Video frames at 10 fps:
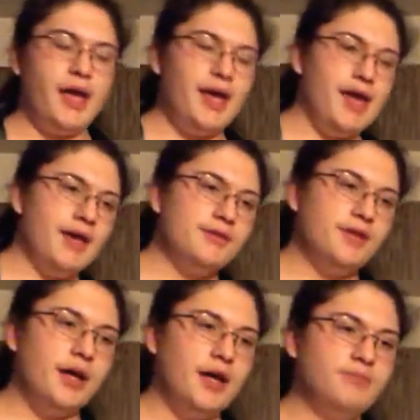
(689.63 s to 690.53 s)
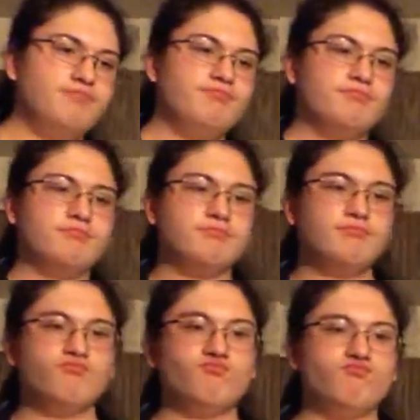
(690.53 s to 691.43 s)
and
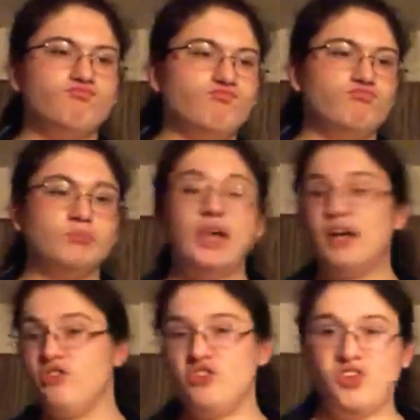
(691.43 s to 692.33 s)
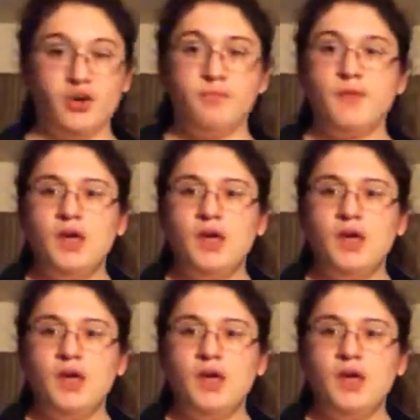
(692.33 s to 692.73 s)
now she's here.